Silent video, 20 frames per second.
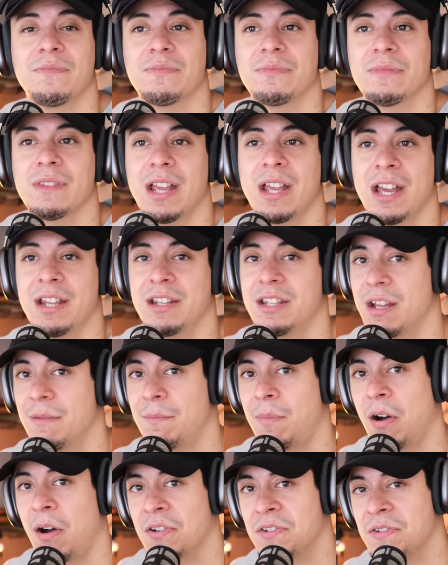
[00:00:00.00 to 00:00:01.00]
and the
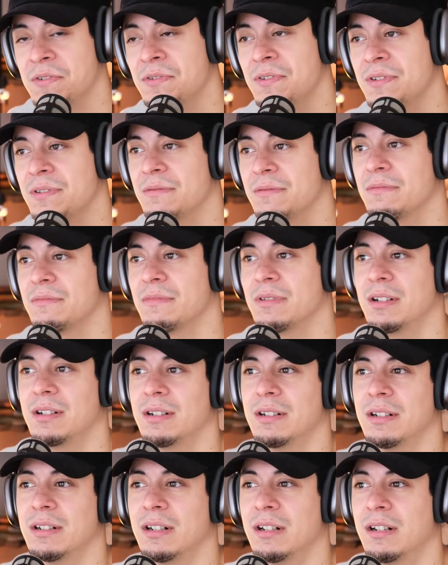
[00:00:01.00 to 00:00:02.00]
apostles.
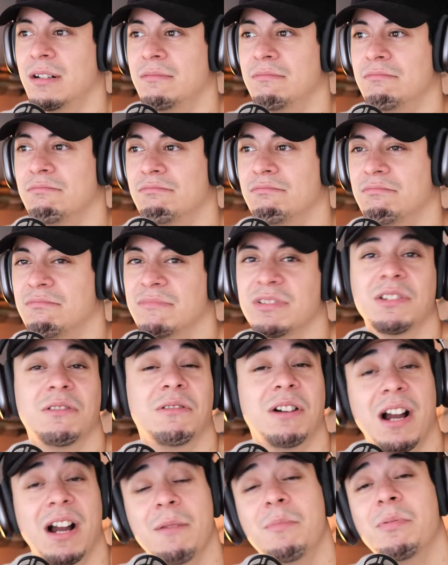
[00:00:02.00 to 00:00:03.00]
Um, so
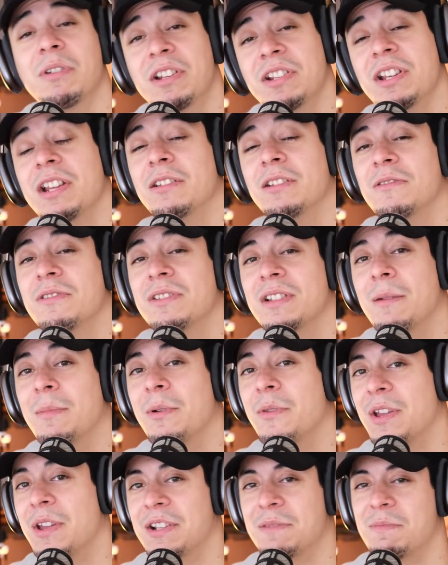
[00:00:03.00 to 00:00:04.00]
I appreciate those type
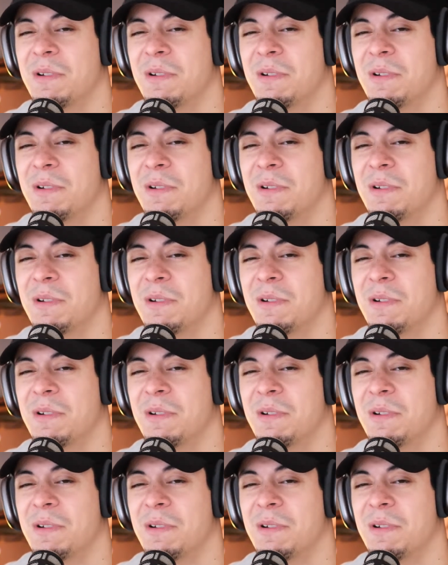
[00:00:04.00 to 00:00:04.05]
of things.